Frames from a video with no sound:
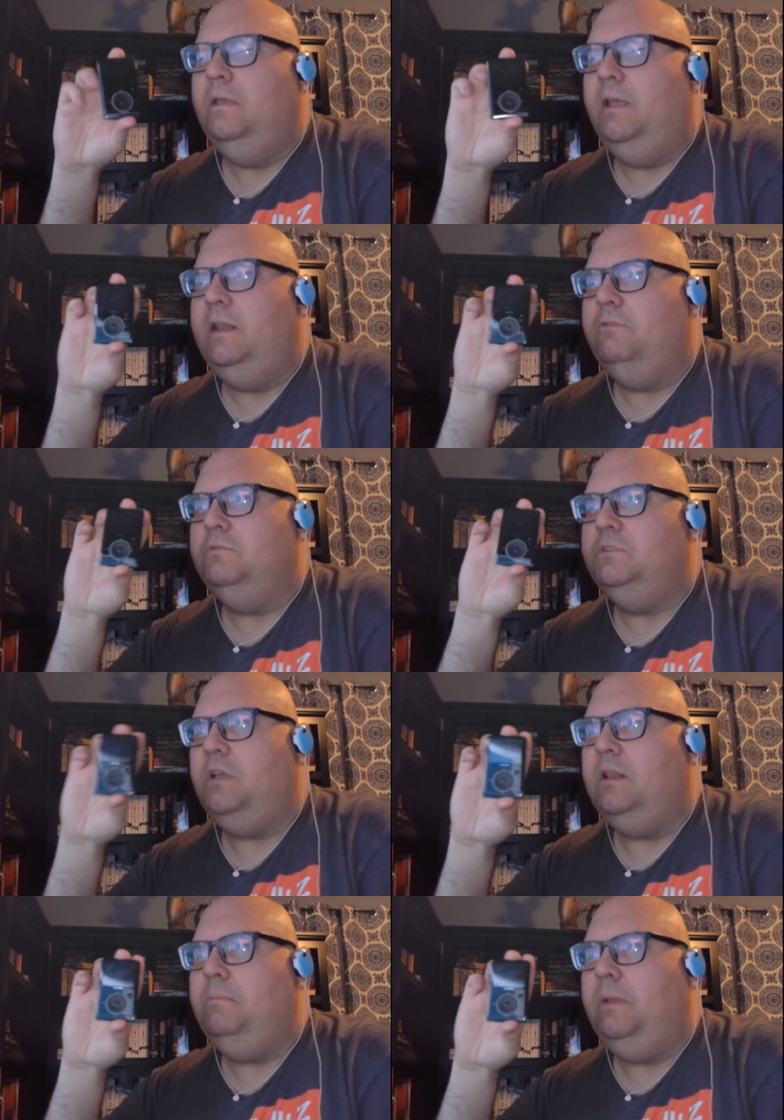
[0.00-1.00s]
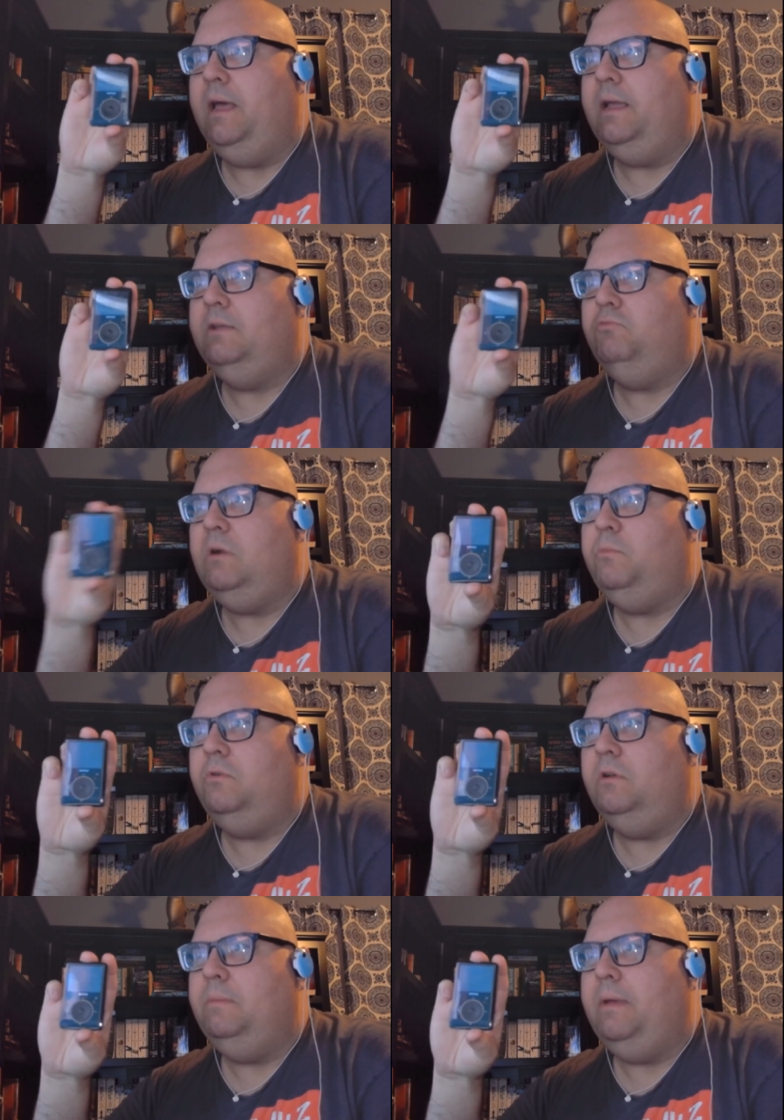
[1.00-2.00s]
and it was solid black,
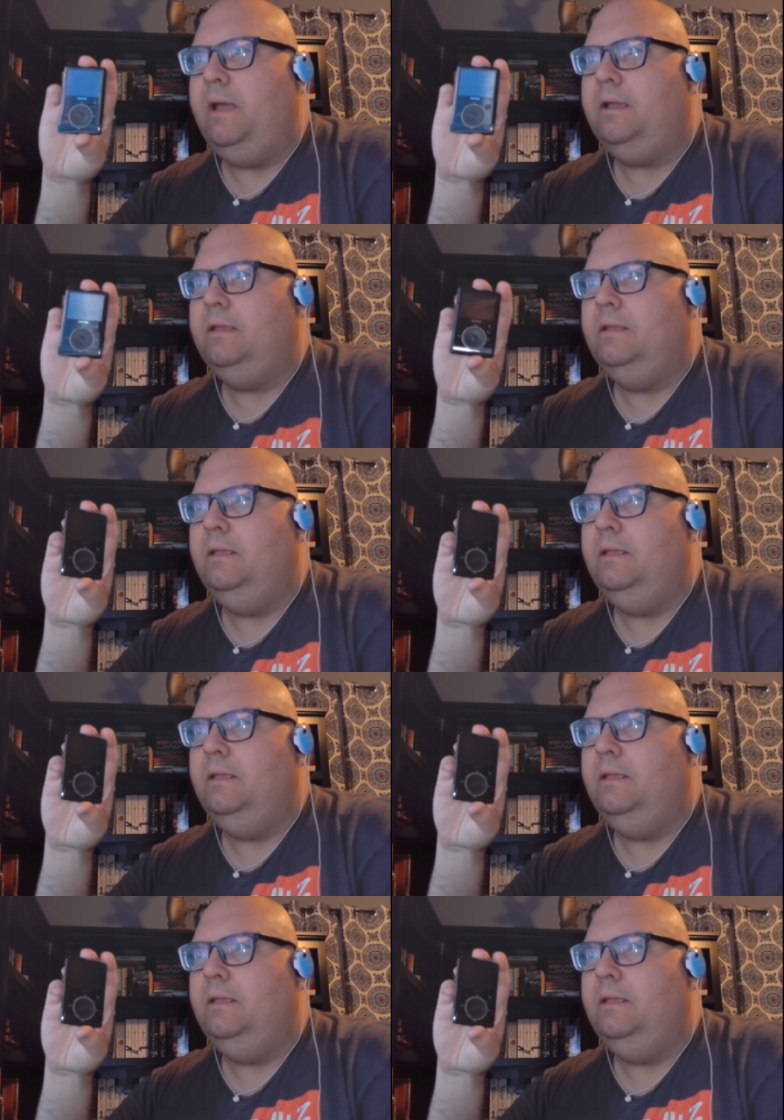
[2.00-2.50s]
rubber on the back,